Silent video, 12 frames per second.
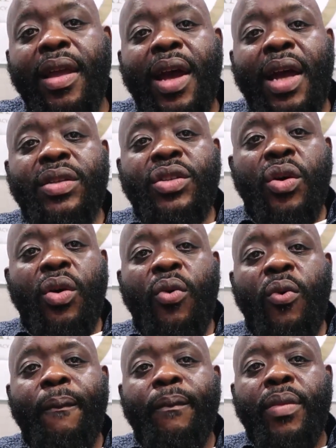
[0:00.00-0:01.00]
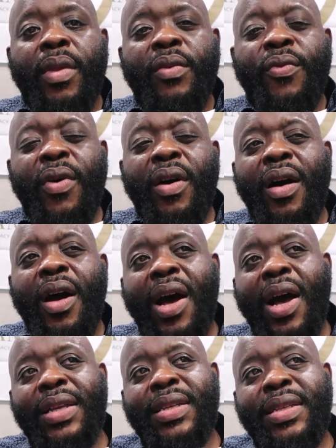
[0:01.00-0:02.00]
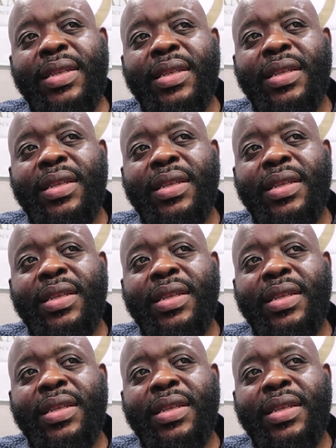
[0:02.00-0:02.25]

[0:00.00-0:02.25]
And so for us,